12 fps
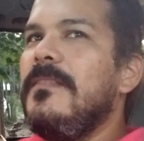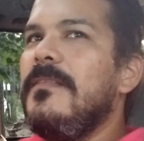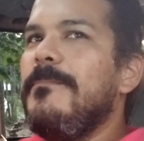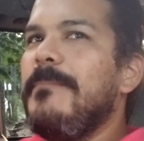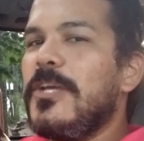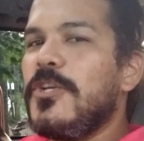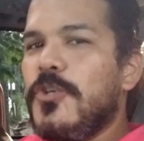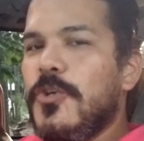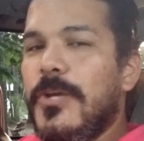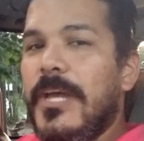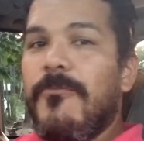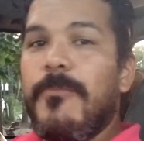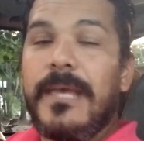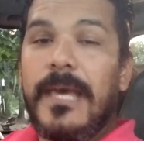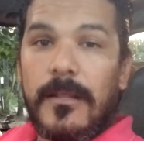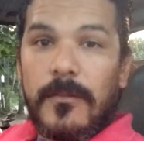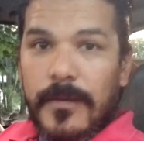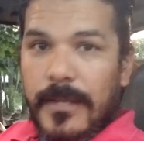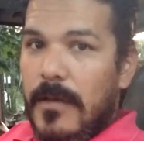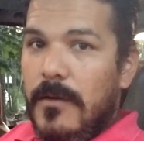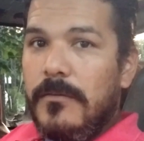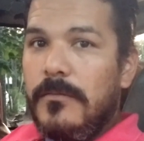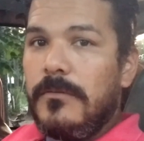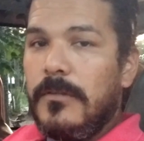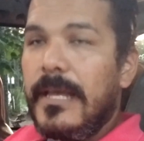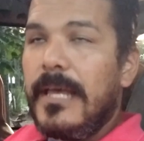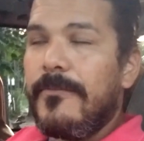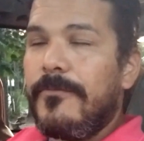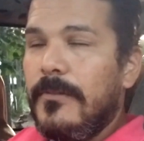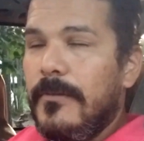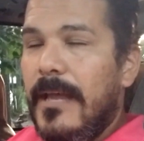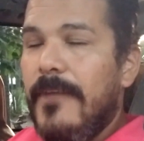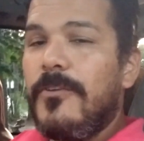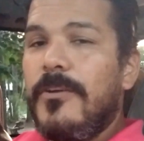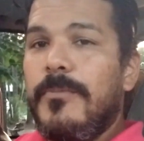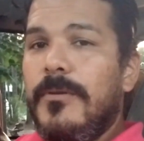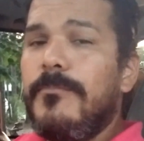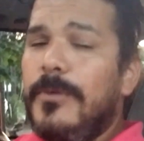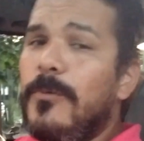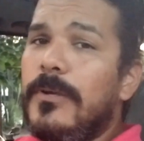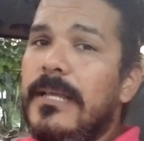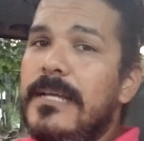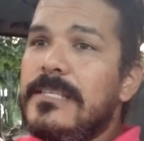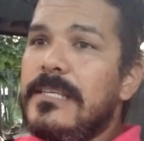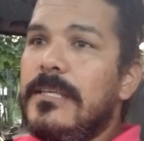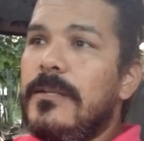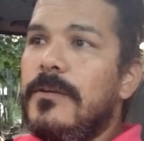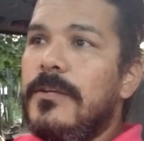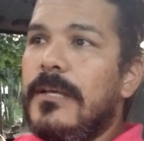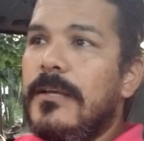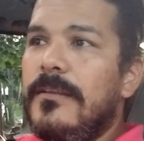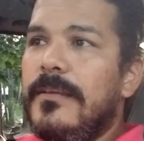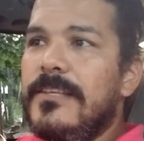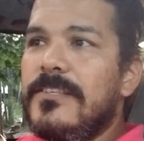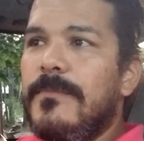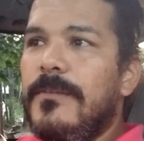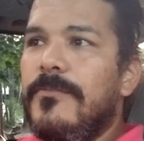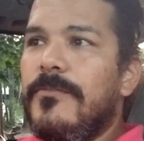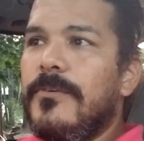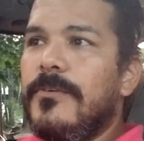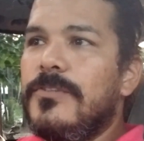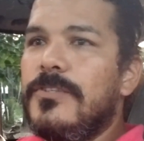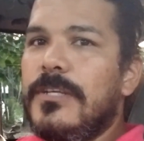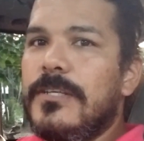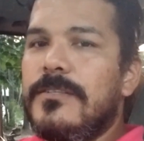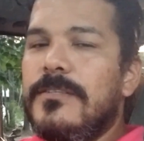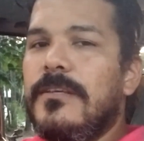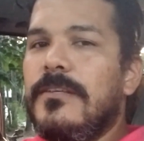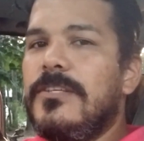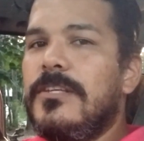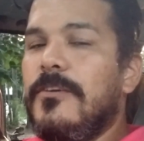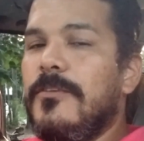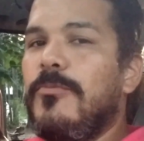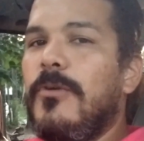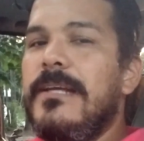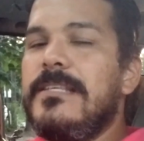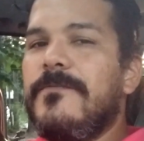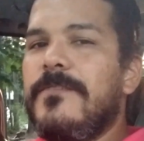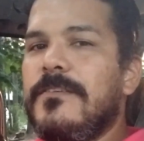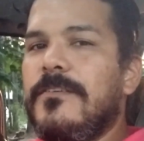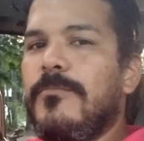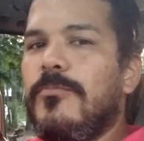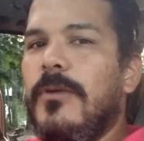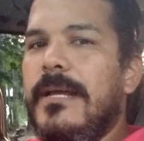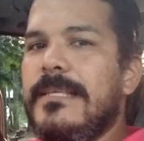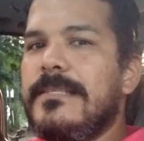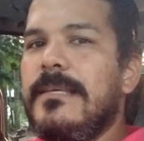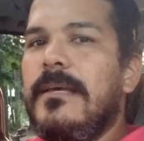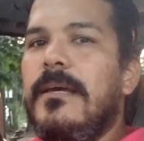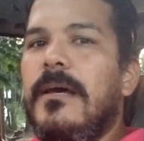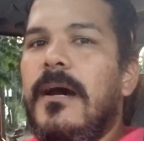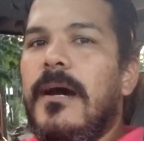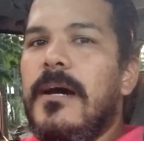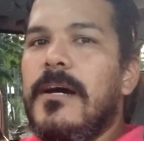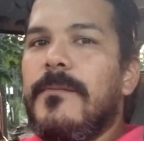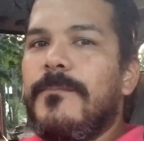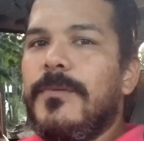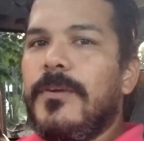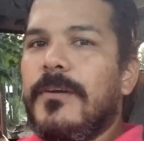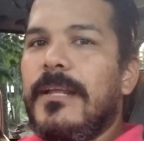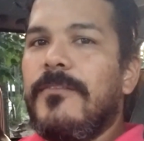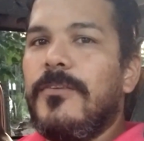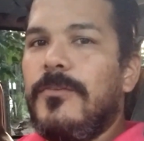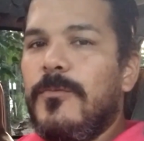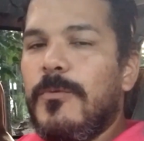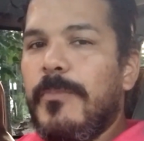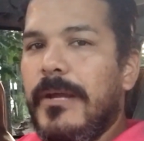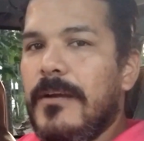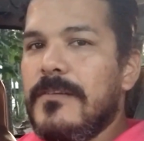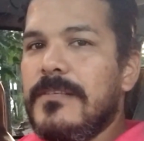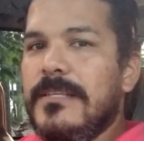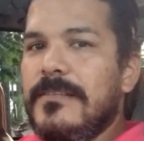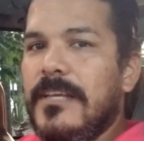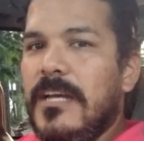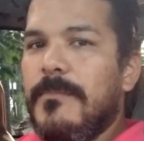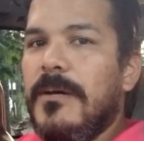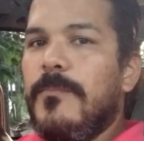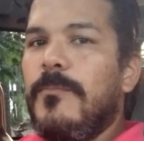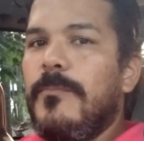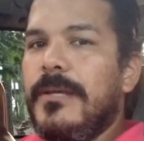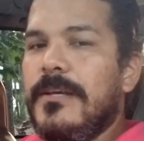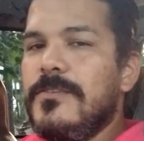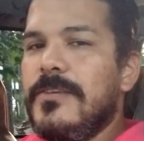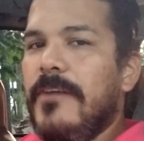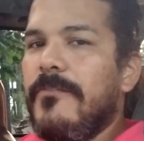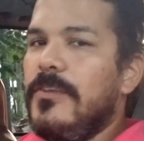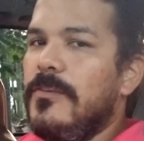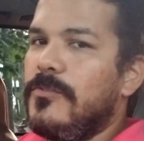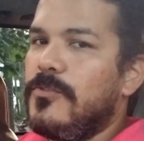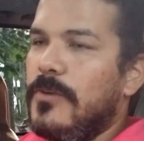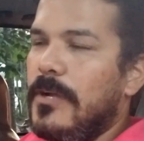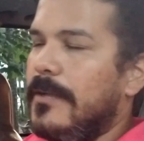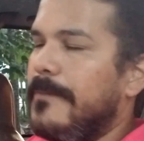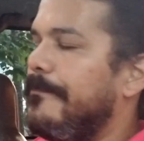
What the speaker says: make sure you have a mechanic look after it, but be realizing, you're not going to get something for just a good price. If it's a good price, you're going to have to do repairs as they come up because you have a used truck.